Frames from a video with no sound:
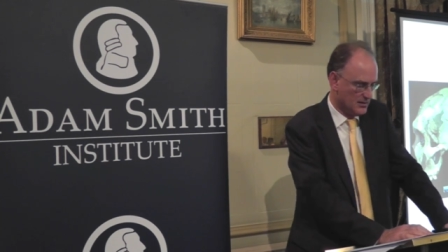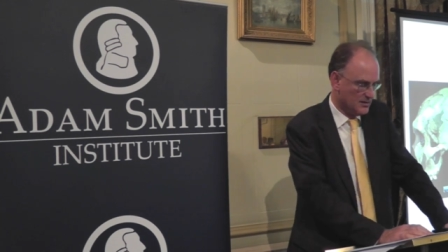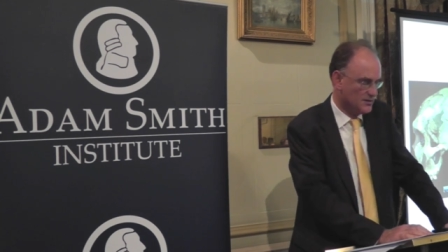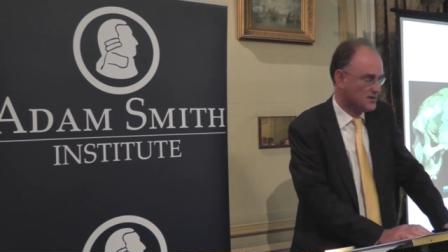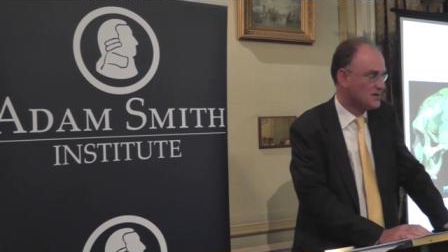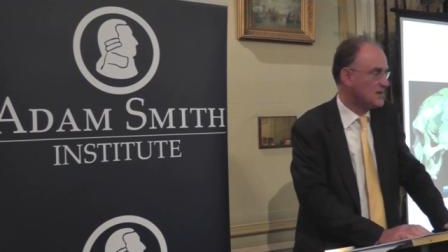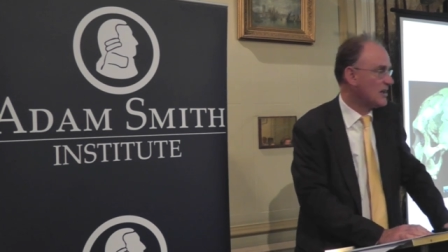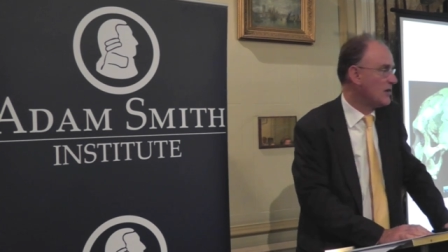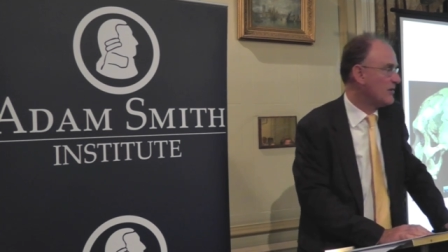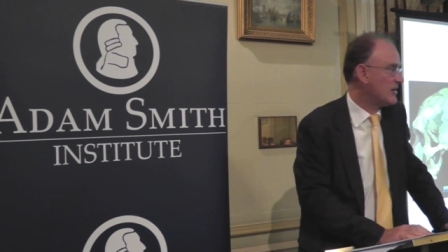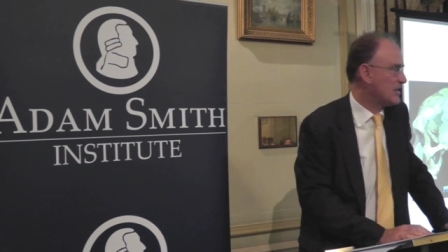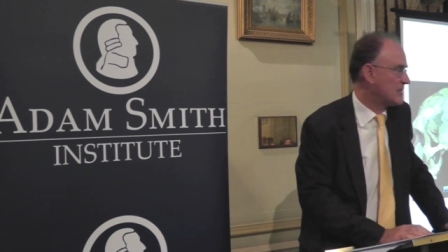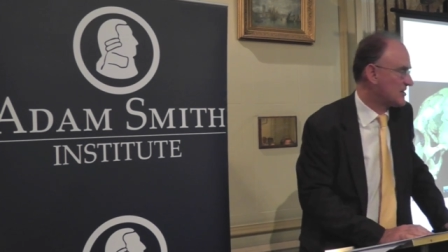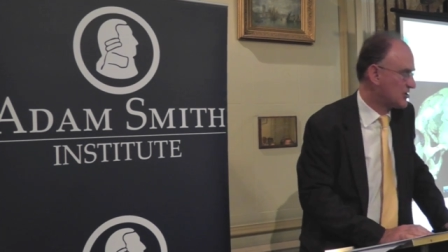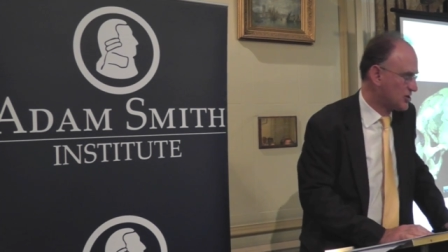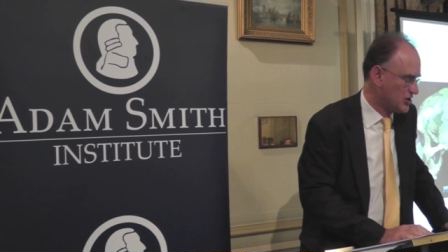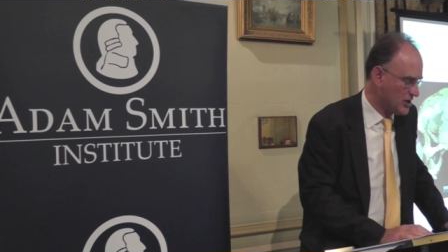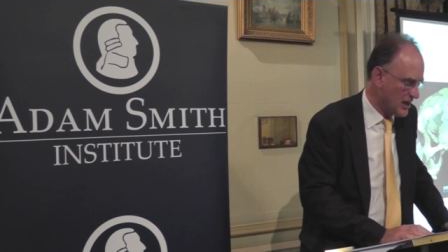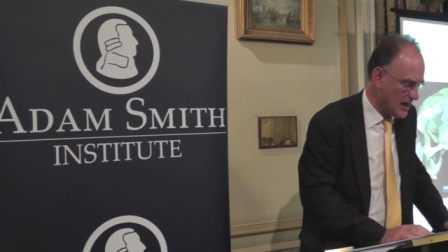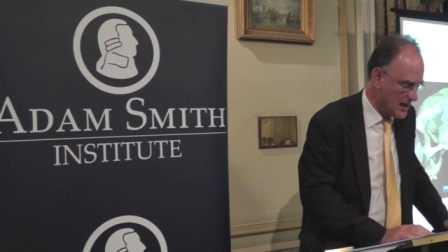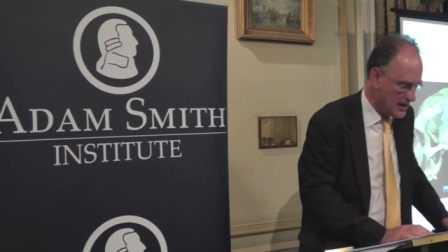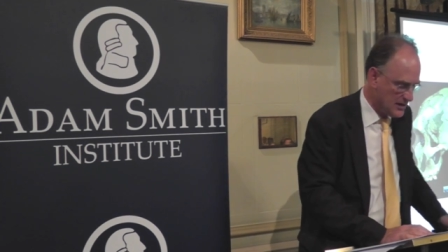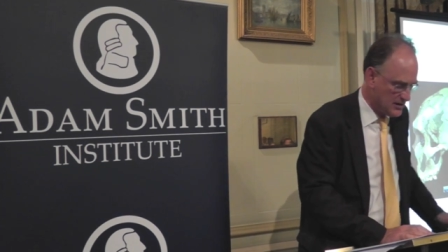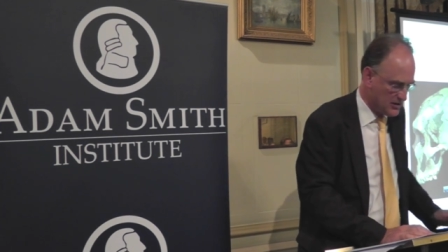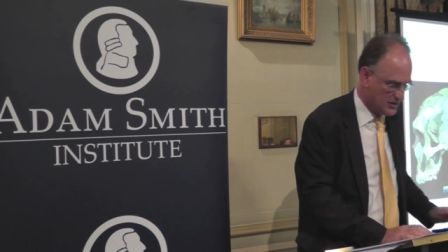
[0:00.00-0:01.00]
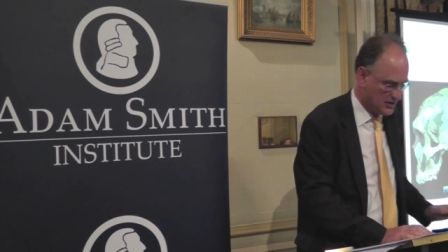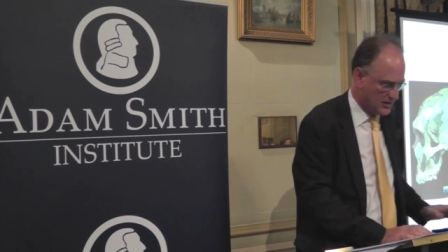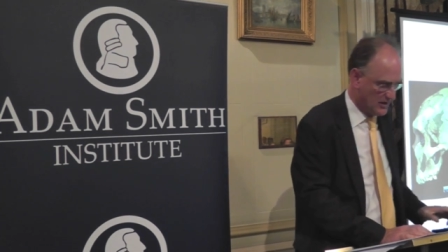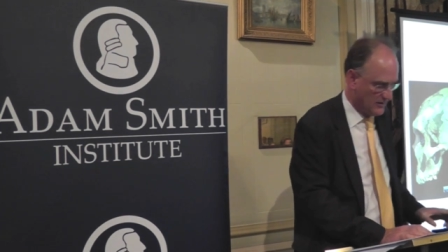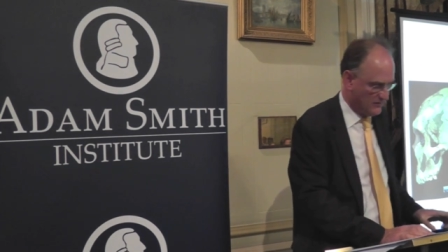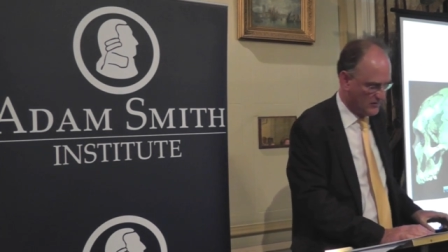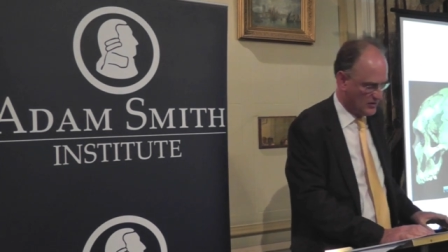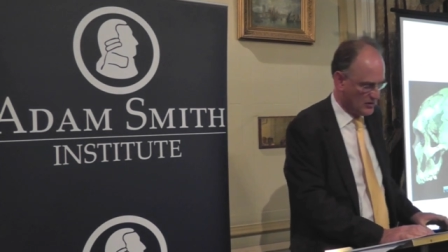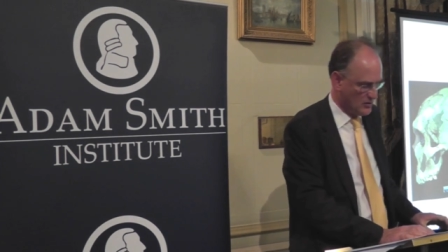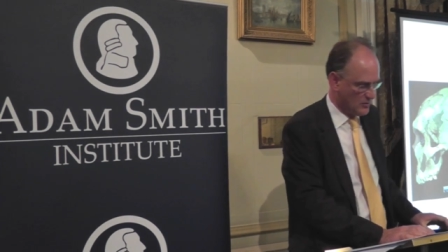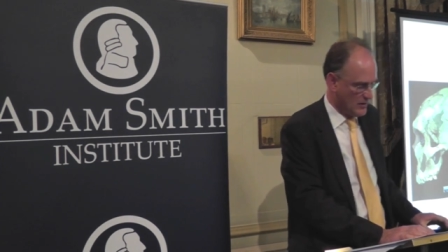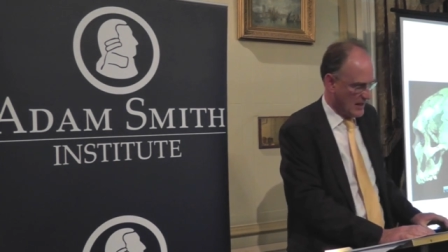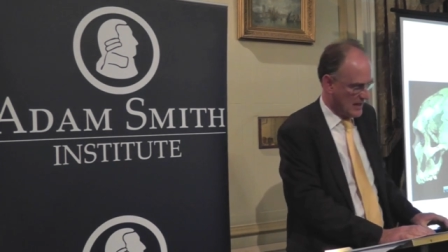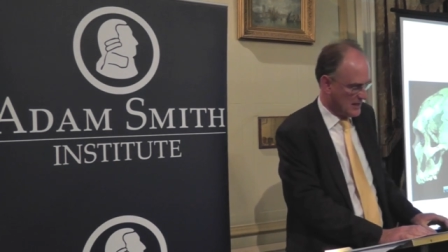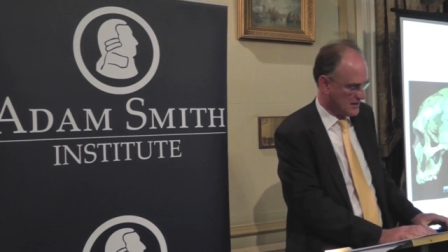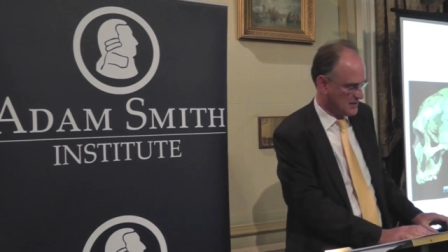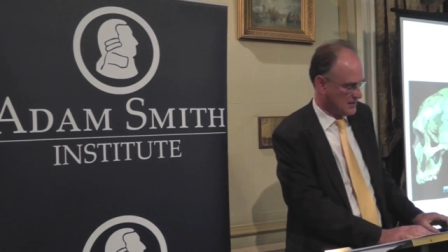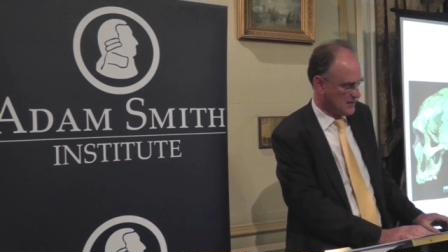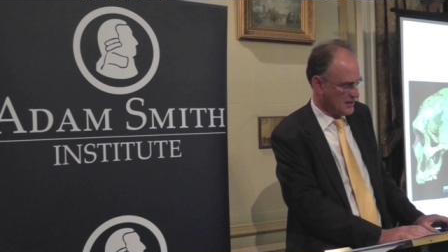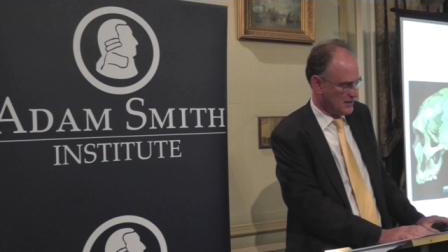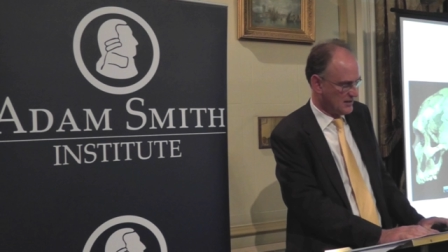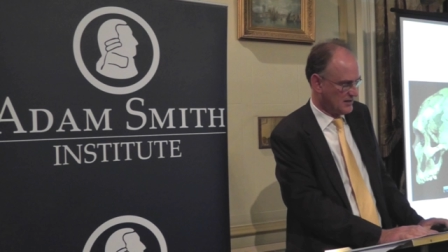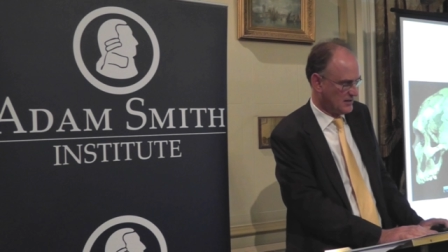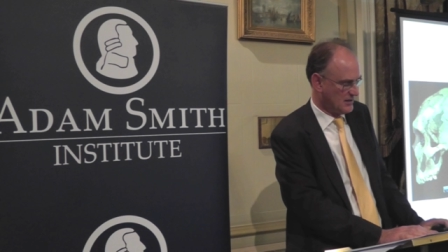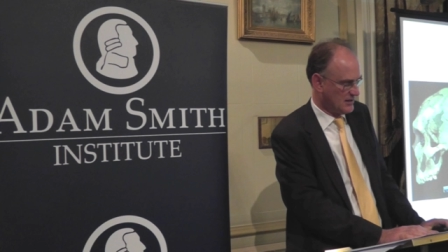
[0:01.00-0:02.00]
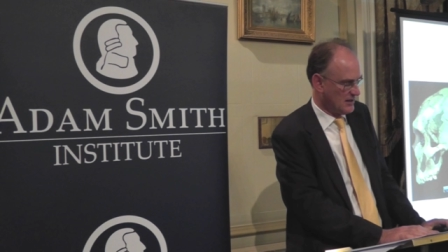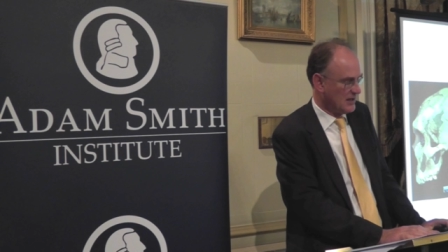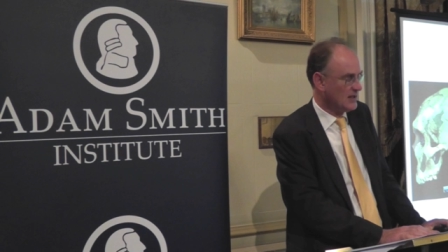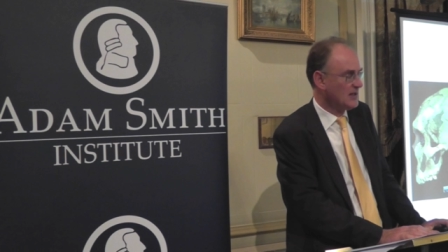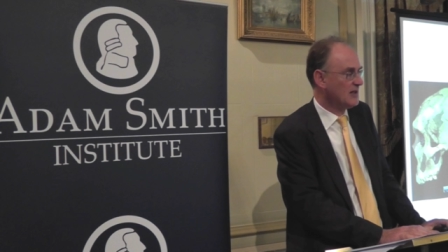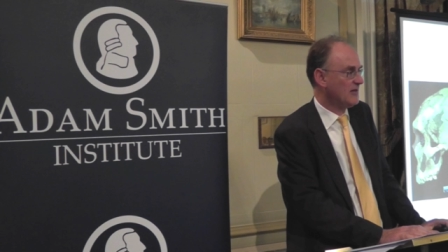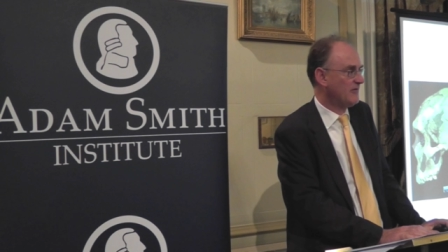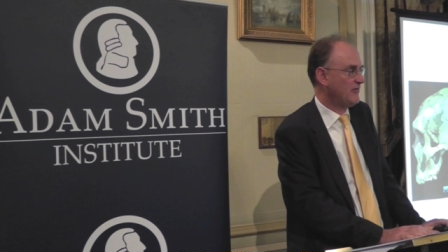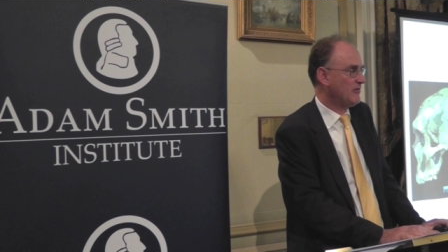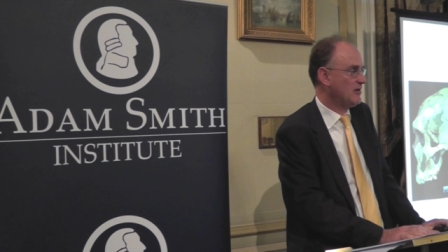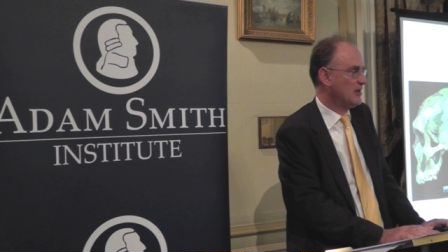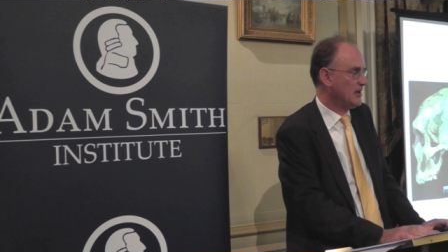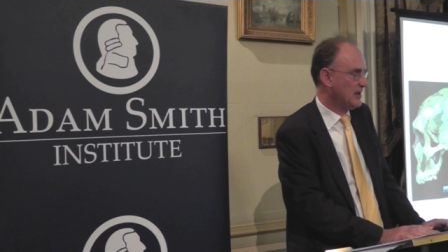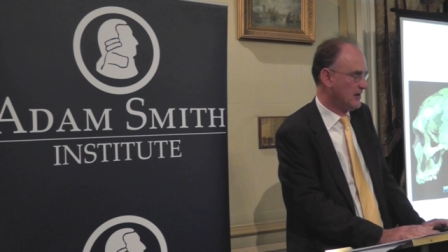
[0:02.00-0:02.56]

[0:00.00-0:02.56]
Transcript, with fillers: so exchange gives you access to inno